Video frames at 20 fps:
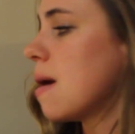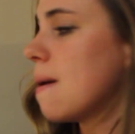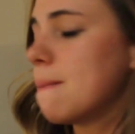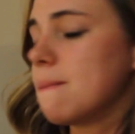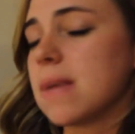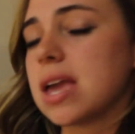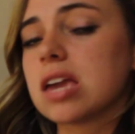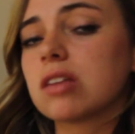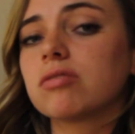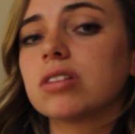
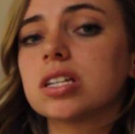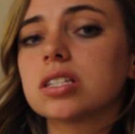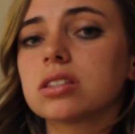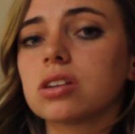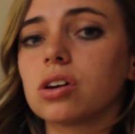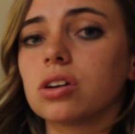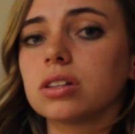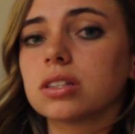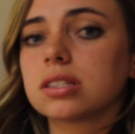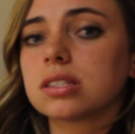main
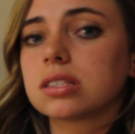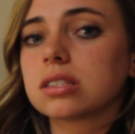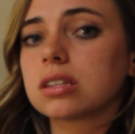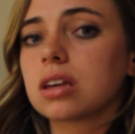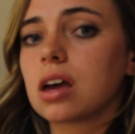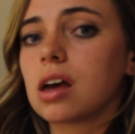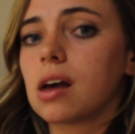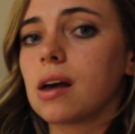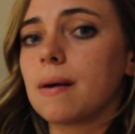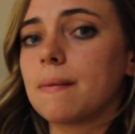results
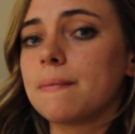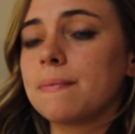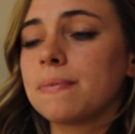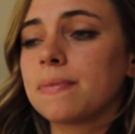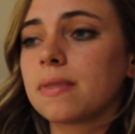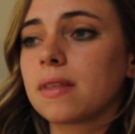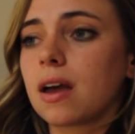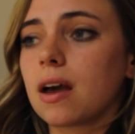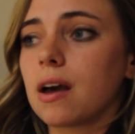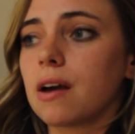
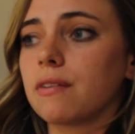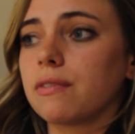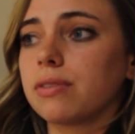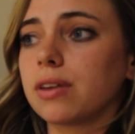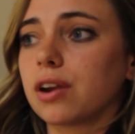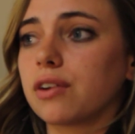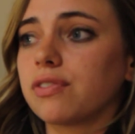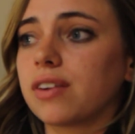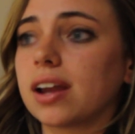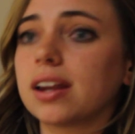of
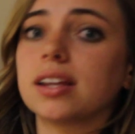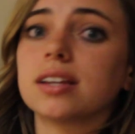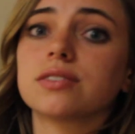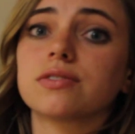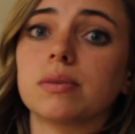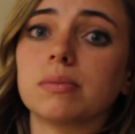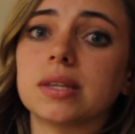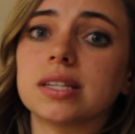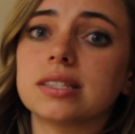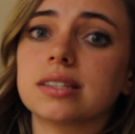their findings
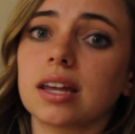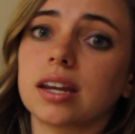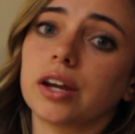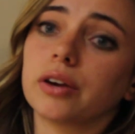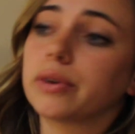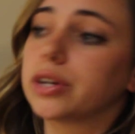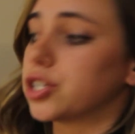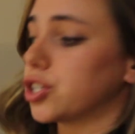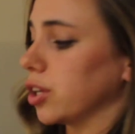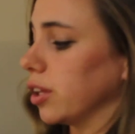from the study
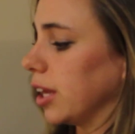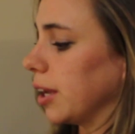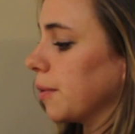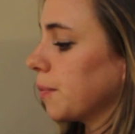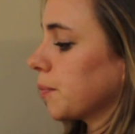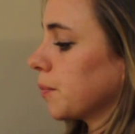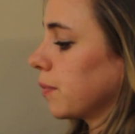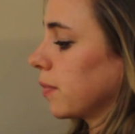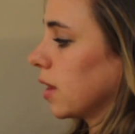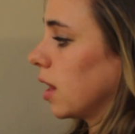originally.
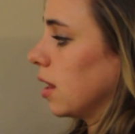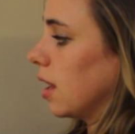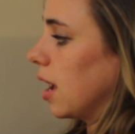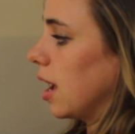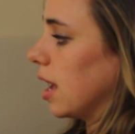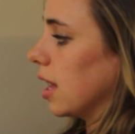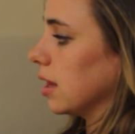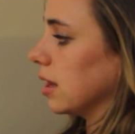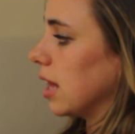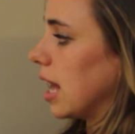
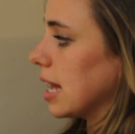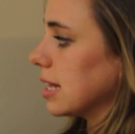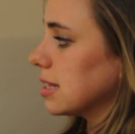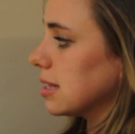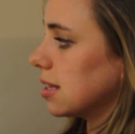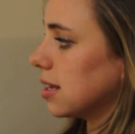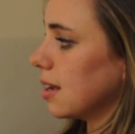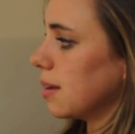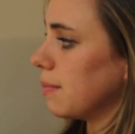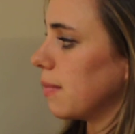And
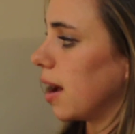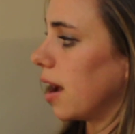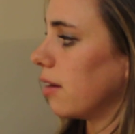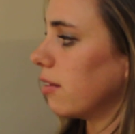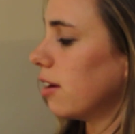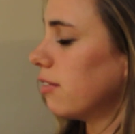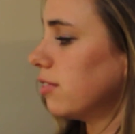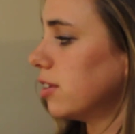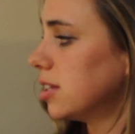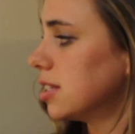lastly, my
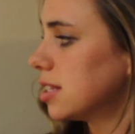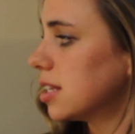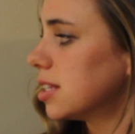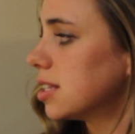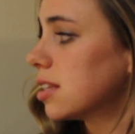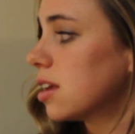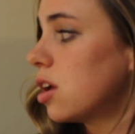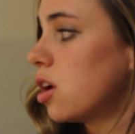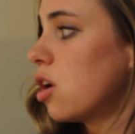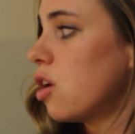
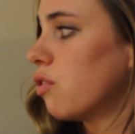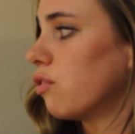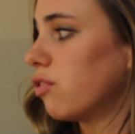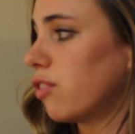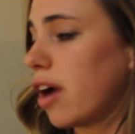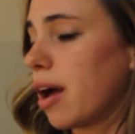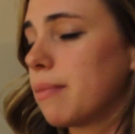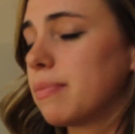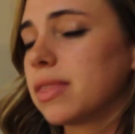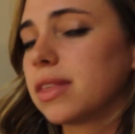references
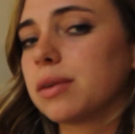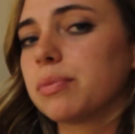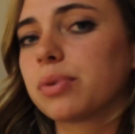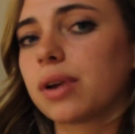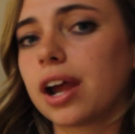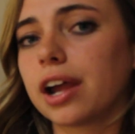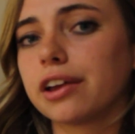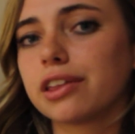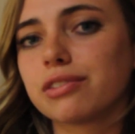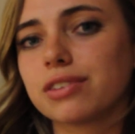from the
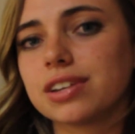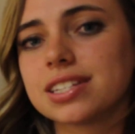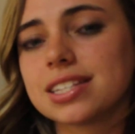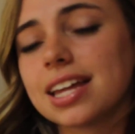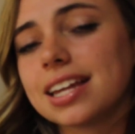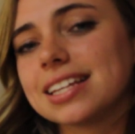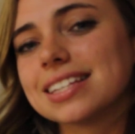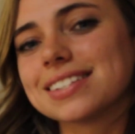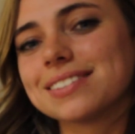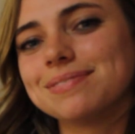prior 3
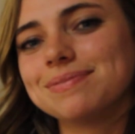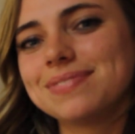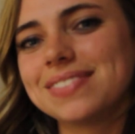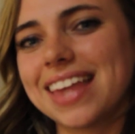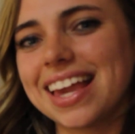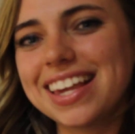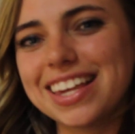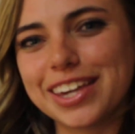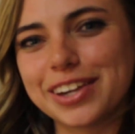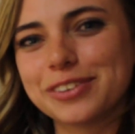studies.
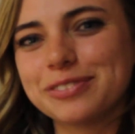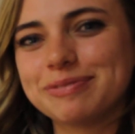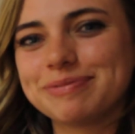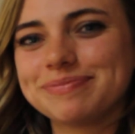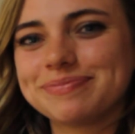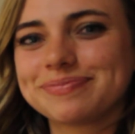Thank you.